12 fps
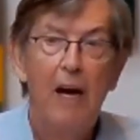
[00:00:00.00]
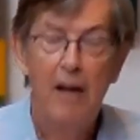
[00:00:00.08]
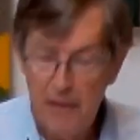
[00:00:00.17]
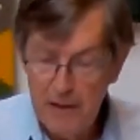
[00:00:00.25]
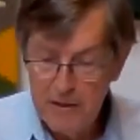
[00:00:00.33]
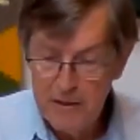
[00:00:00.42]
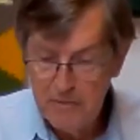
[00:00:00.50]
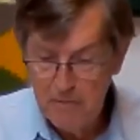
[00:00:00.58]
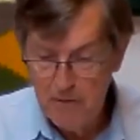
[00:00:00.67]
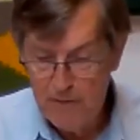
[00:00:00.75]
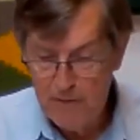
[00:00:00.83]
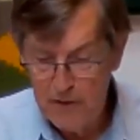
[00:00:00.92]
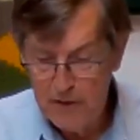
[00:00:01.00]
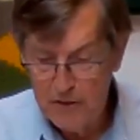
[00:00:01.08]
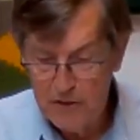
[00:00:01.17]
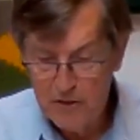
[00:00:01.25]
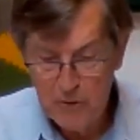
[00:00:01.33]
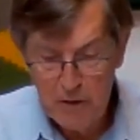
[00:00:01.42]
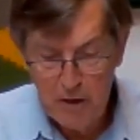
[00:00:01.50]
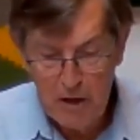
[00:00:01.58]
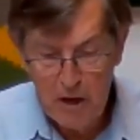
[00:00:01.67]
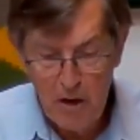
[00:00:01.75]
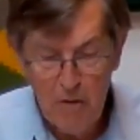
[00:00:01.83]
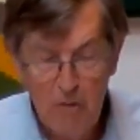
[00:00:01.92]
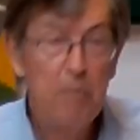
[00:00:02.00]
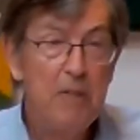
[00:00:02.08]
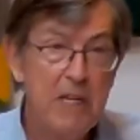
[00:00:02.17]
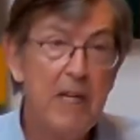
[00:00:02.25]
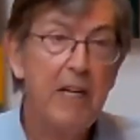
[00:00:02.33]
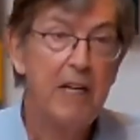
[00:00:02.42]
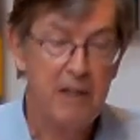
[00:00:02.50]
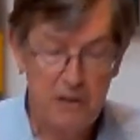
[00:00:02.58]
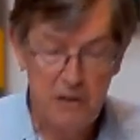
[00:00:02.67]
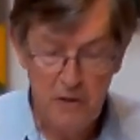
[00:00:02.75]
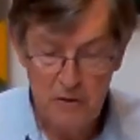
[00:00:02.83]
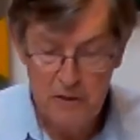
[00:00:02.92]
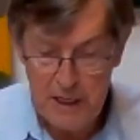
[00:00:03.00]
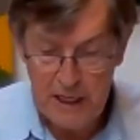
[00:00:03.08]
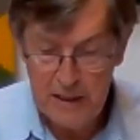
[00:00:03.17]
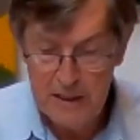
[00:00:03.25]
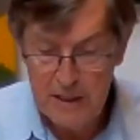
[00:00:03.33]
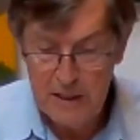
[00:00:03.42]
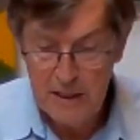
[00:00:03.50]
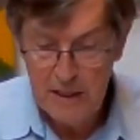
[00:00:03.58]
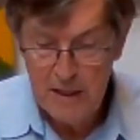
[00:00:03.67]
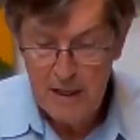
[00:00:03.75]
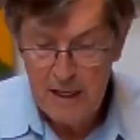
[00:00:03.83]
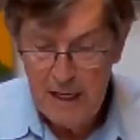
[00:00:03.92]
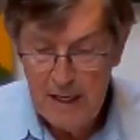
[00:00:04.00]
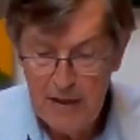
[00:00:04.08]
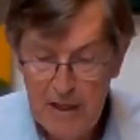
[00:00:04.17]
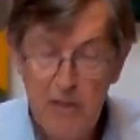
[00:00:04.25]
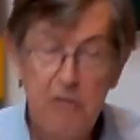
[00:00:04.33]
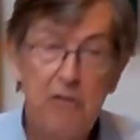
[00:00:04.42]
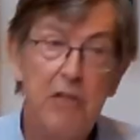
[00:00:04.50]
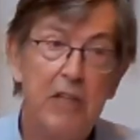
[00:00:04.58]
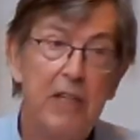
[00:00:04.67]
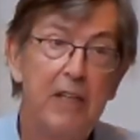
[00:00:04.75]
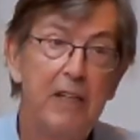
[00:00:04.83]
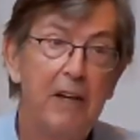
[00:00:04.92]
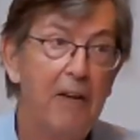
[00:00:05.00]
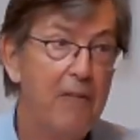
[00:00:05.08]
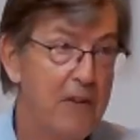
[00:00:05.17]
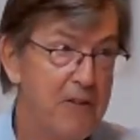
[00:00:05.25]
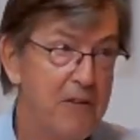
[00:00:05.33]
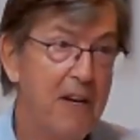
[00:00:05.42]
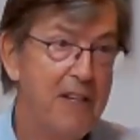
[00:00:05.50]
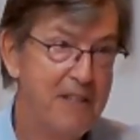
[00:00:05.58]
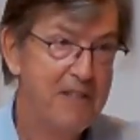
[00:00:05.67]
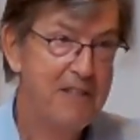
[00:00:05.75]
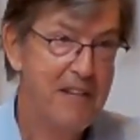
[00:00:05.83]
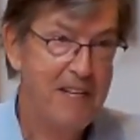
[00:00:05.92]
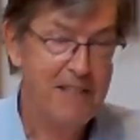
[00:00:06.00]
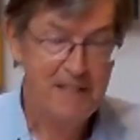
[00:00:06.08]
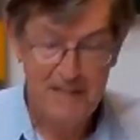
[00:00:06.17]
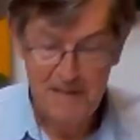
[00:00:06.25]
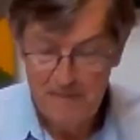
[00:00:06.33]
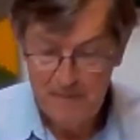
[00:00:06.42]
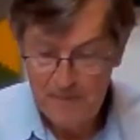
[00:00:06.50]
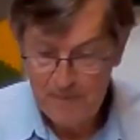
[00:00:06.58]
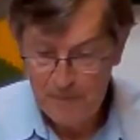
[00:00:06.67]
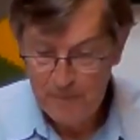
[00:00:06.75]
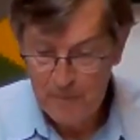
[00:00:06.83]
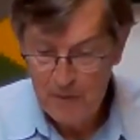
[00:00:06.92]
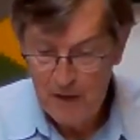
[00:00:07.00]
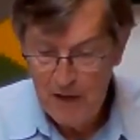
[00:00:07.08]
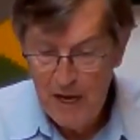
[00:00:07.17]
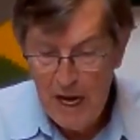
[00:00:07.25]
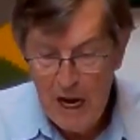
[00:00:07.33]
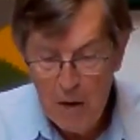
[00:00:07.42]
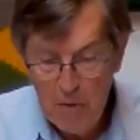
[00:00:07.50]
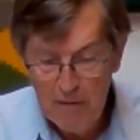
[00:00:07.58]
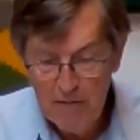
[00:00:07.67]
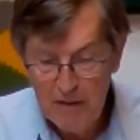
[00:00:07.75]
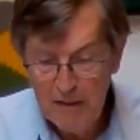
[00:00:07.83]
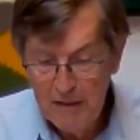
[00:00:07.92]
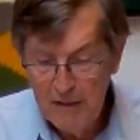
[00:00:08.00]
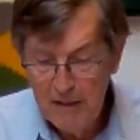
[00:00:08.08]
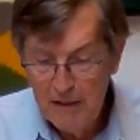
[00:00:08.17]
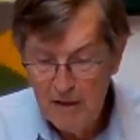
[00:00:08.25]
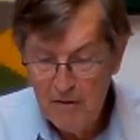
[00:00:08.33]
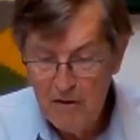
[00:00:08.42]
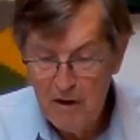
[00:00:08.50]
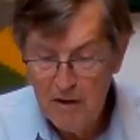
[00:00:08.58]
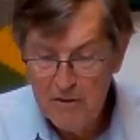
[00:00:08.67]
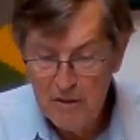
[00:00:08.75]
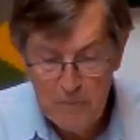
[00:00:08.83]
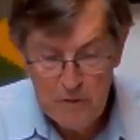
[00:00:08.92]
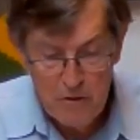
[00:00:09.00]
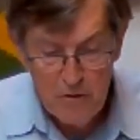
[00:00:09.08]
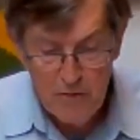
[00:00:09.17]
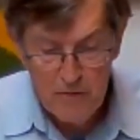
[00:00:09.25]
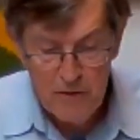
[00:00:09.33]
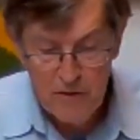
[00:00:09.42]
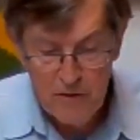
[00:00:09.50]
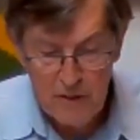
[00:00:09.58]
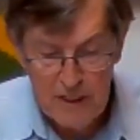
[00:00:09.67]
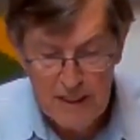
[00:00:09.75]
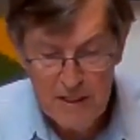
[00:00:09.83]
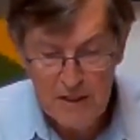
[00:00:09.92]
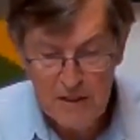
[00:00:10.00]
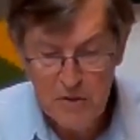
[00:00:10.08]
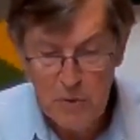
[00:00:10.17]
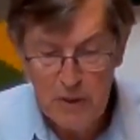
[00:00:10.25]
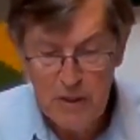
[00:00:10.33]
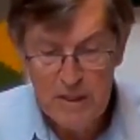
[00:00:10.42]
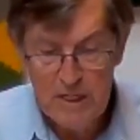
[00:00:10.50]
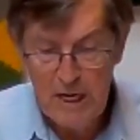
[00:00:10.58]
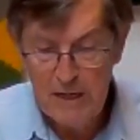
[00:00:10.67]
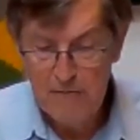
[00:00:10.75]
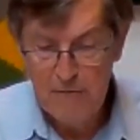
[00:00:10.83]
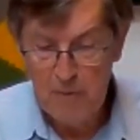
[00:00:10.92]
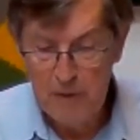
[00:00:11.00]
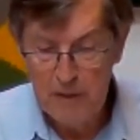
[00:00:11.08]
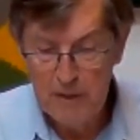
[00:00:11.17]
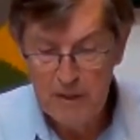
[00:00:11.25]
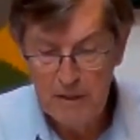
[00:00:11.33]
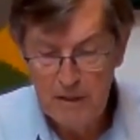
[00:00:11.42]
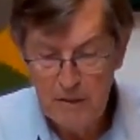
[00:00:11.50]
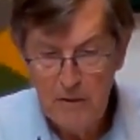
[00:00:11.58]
and thus it refers to her own particular context and the history of the United States. However, there are some universal lessons we can take from it